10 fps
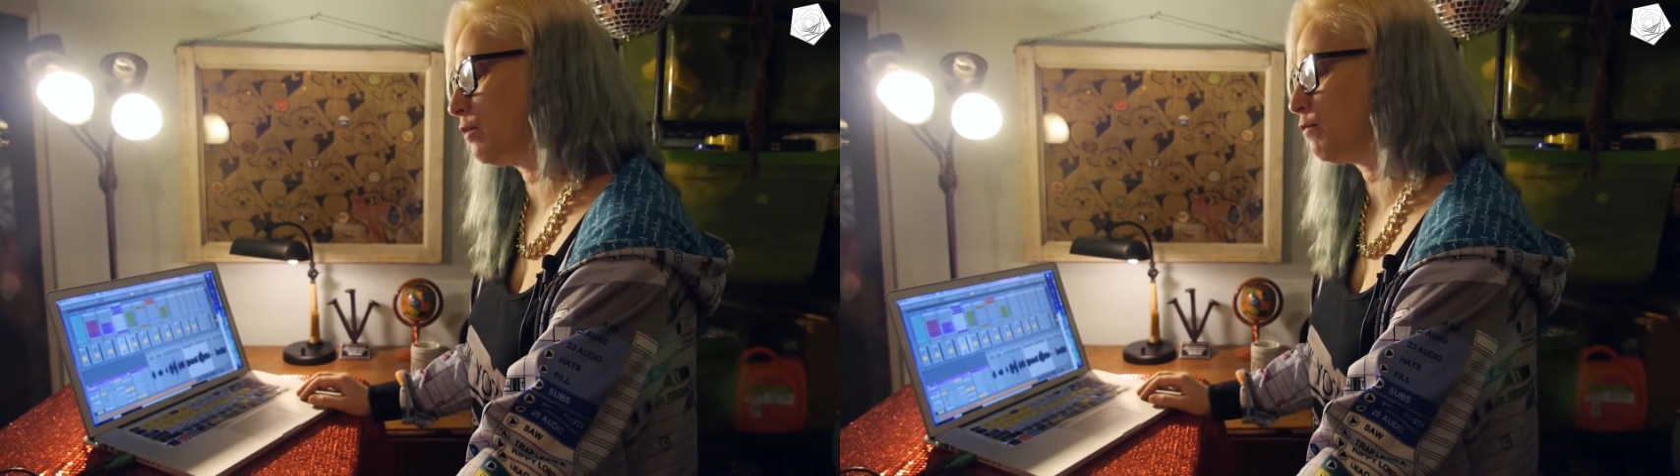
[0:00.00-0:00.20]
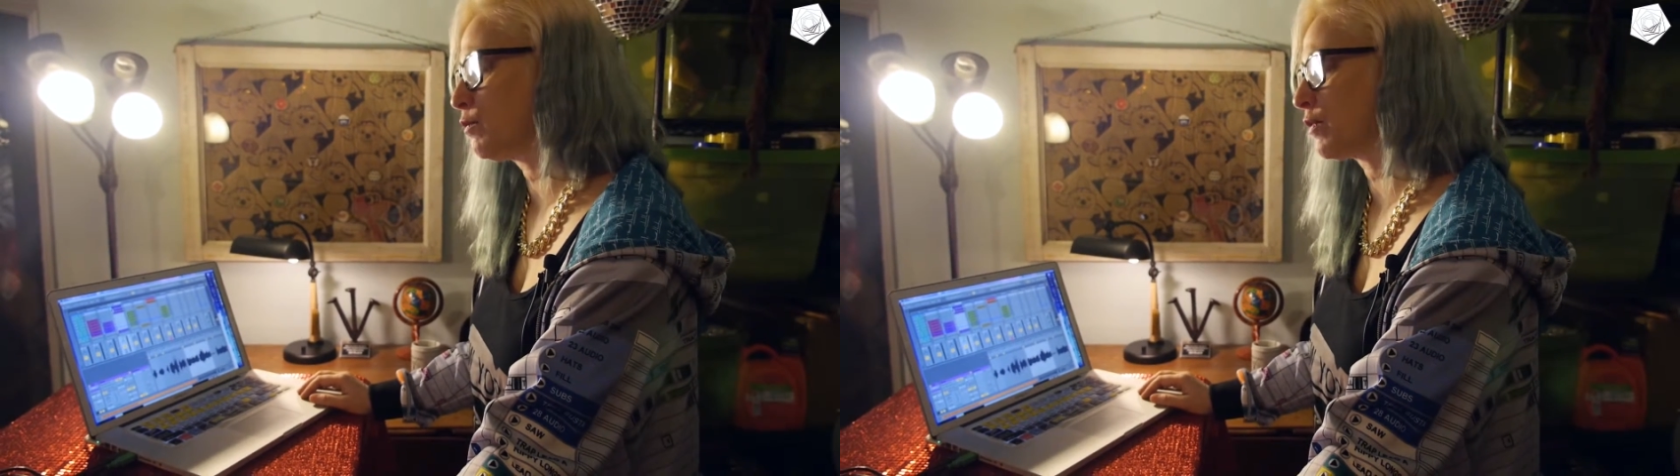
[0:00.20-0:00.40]

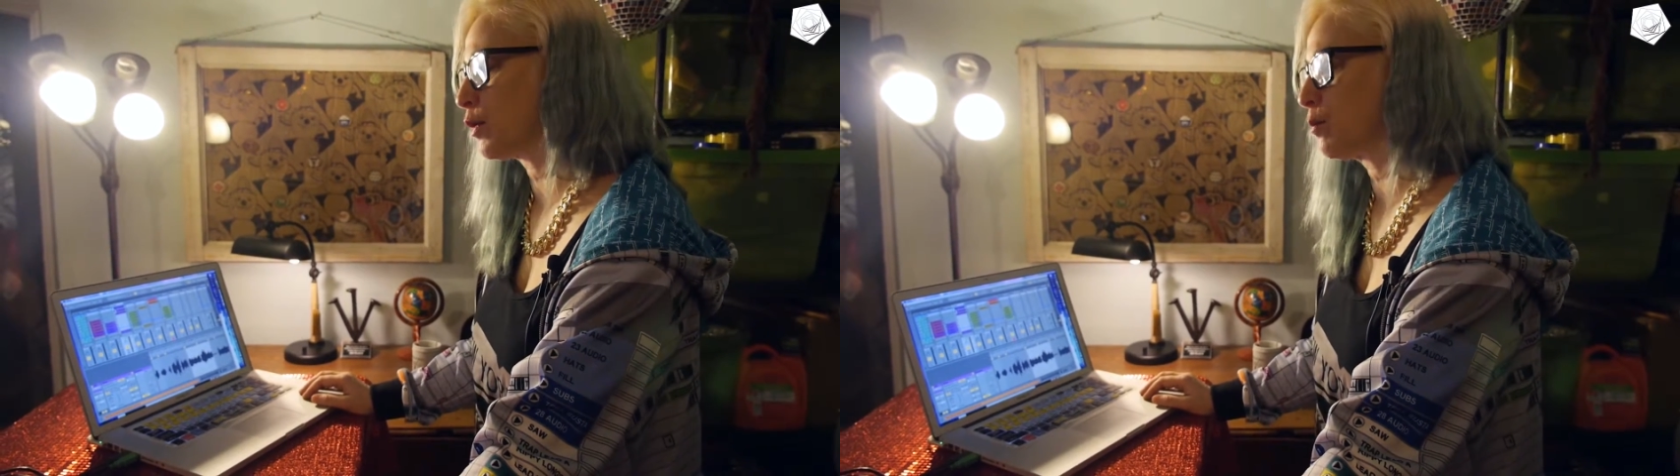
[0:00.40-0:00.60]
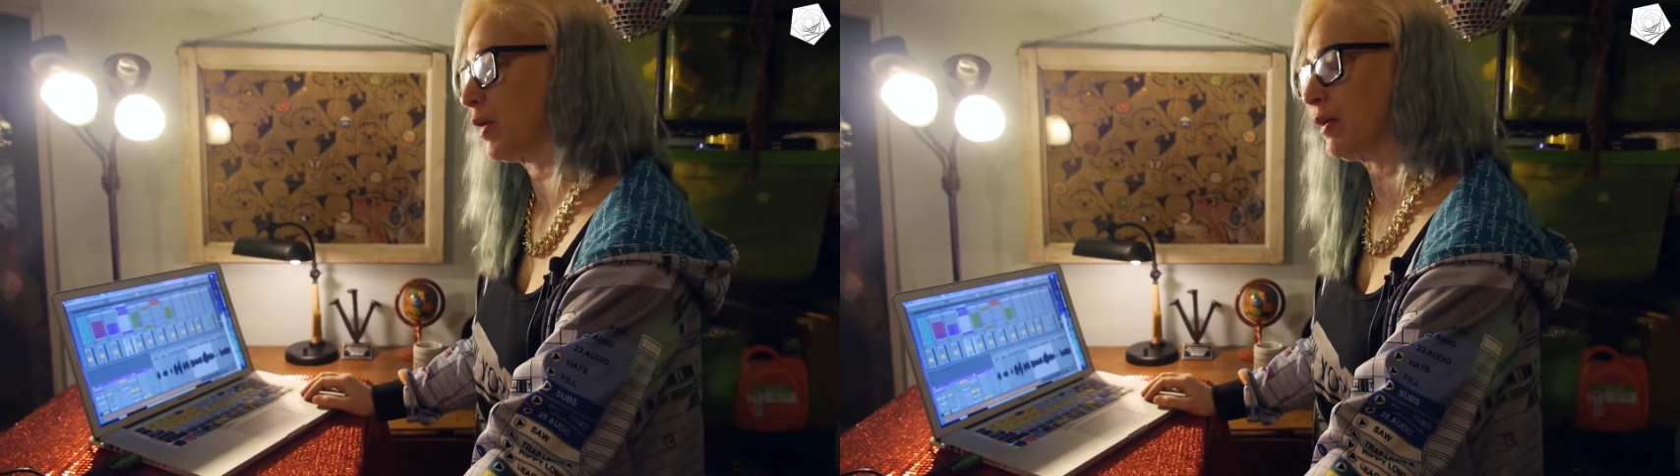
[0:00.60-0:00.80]
if you think
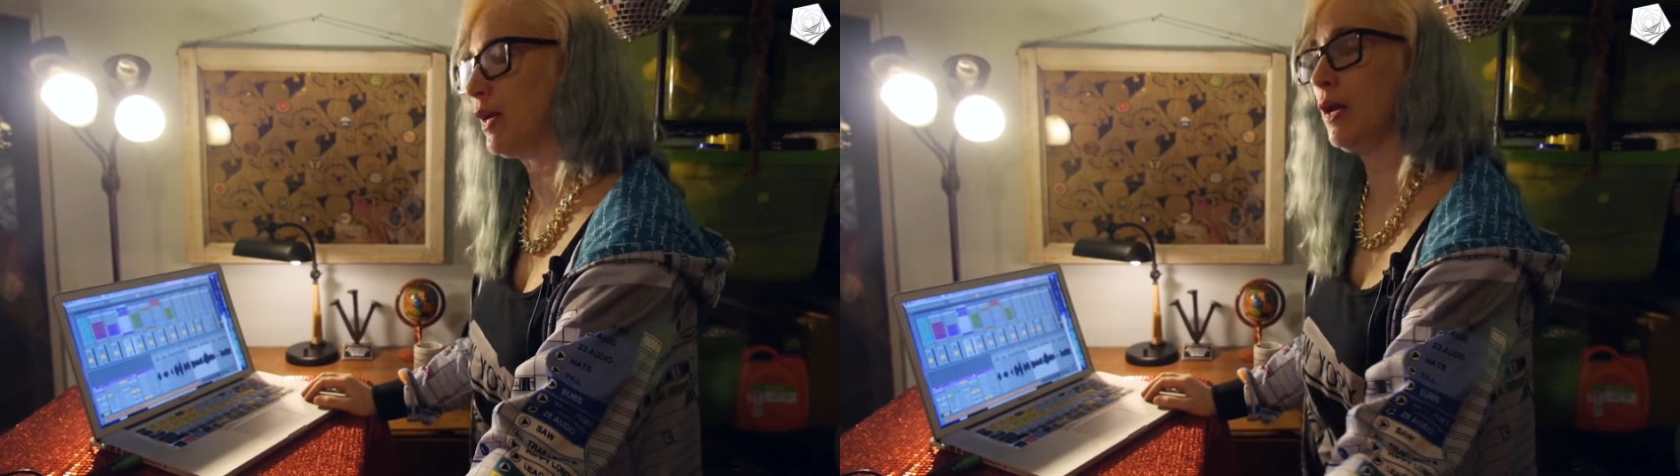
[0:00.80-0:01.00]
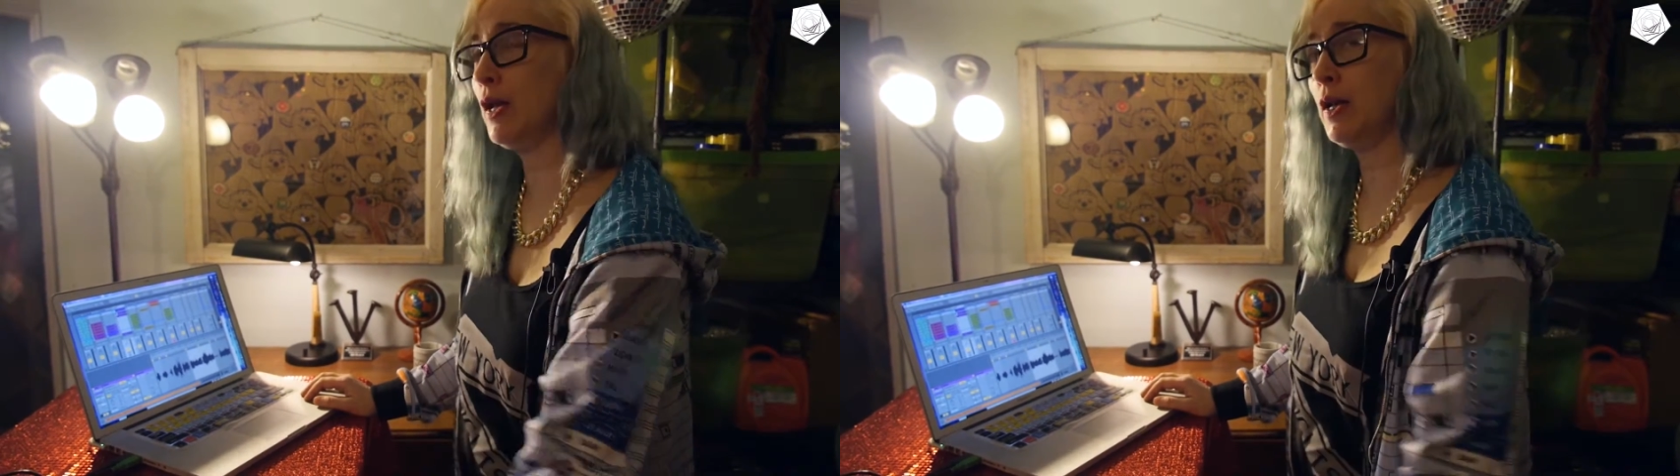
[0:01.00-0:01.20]
about
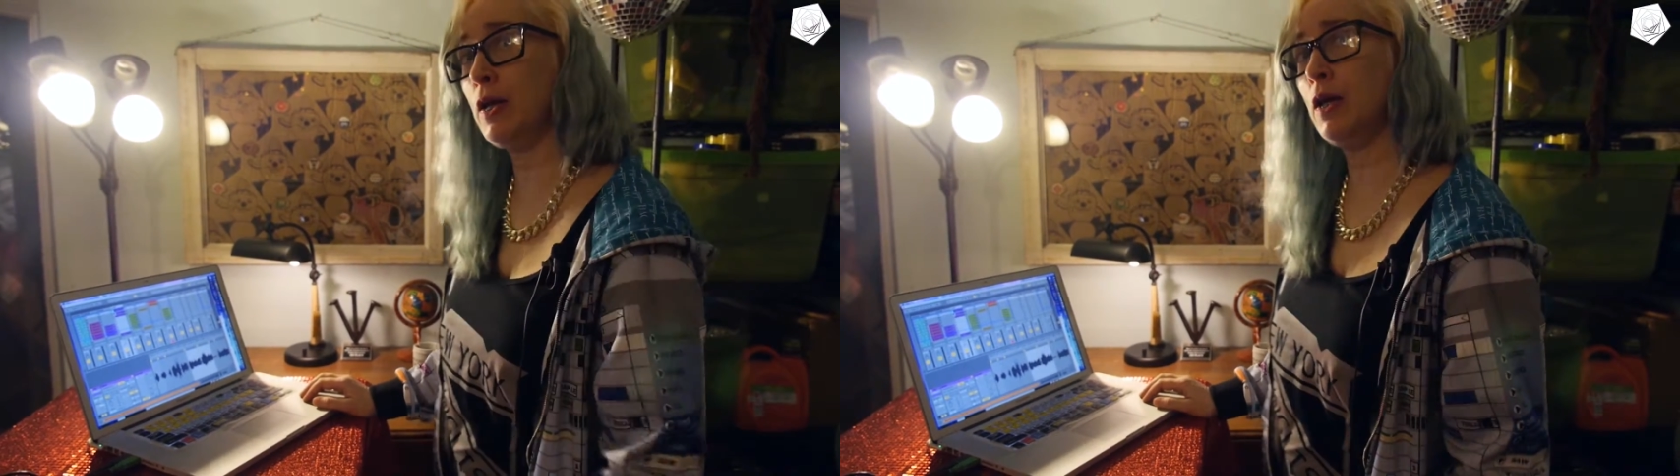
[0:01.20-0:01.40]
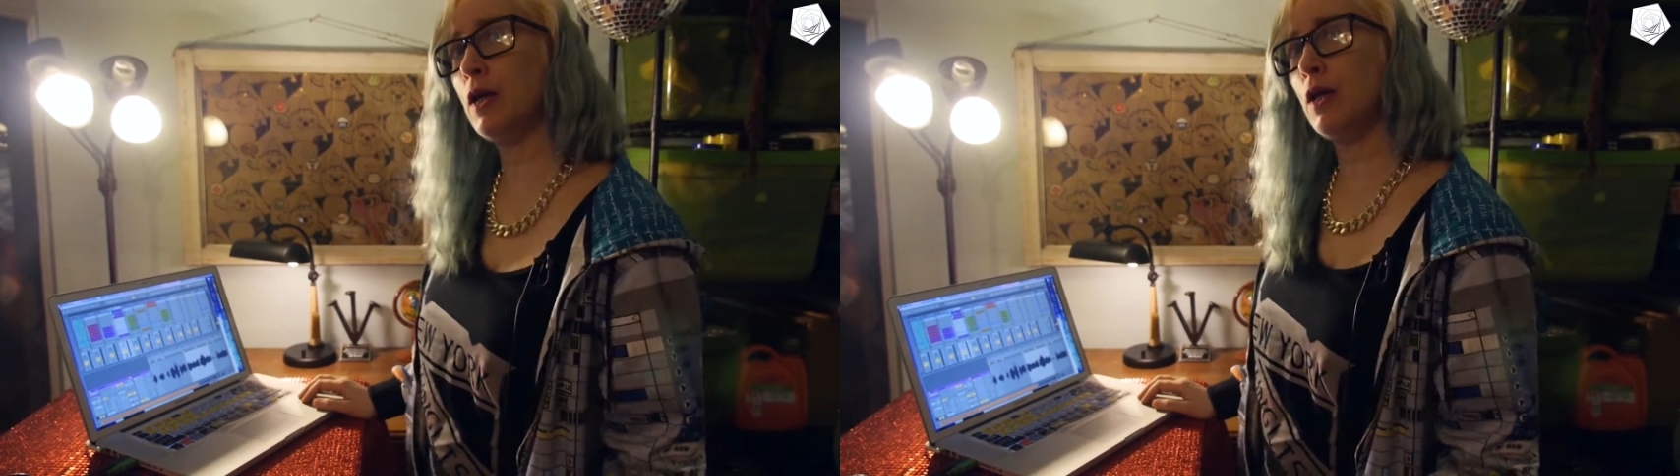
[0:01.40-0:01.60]

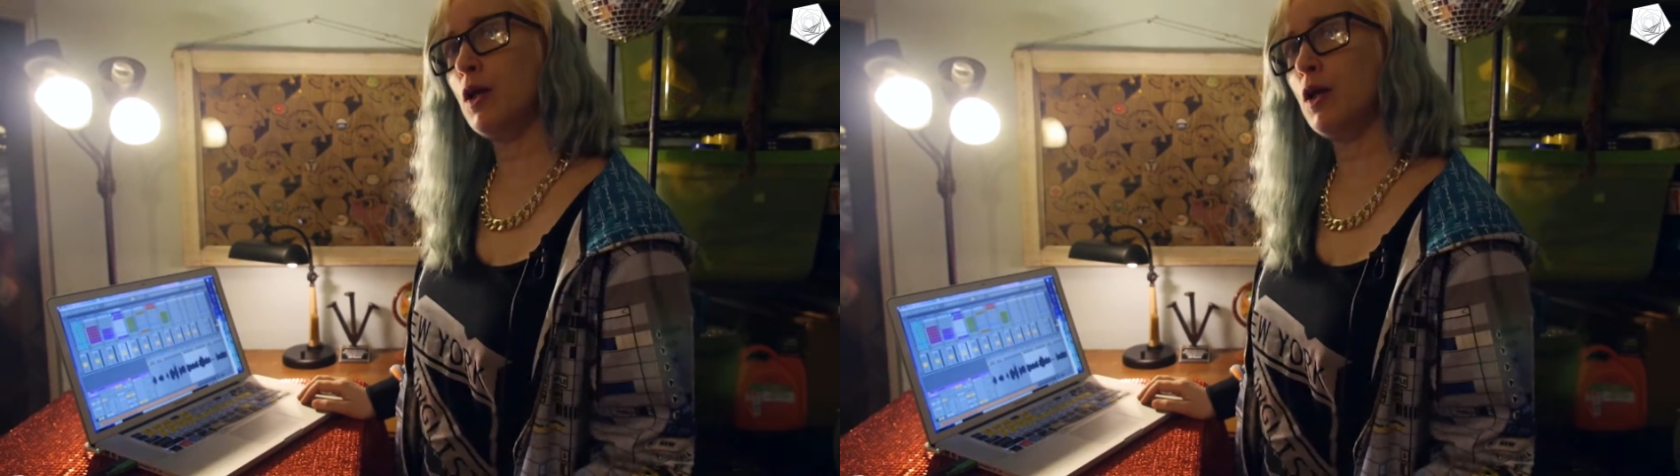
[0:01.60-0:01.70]
any